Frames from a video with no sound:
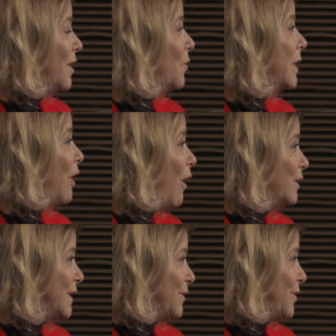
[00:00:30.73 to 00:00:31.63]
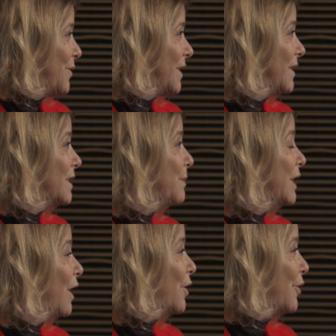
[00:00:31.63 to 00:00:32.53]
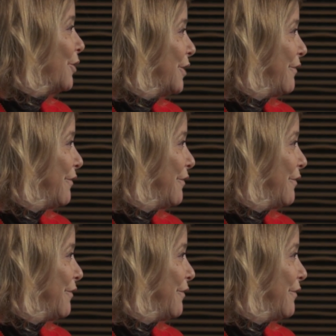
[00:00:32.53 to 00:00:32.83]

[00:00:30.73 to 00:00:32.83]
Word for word: We also know that there's been a herd